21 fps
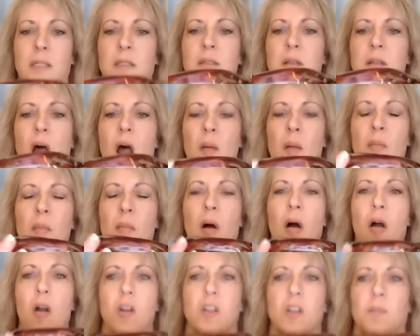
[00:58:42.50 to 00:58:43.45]
it's not
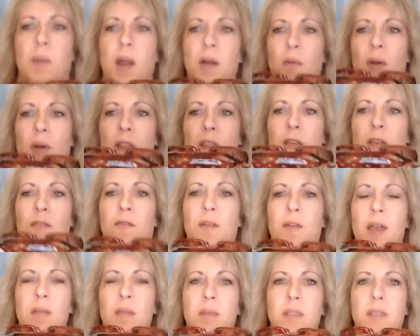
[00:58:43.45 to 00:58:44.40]
marked by one of the
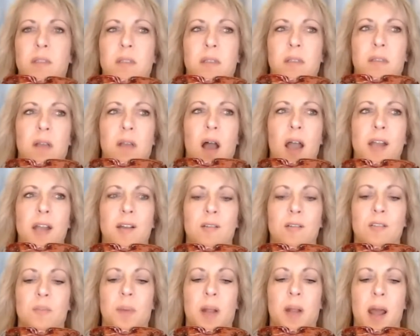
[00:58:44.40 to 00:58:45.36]
famous designers,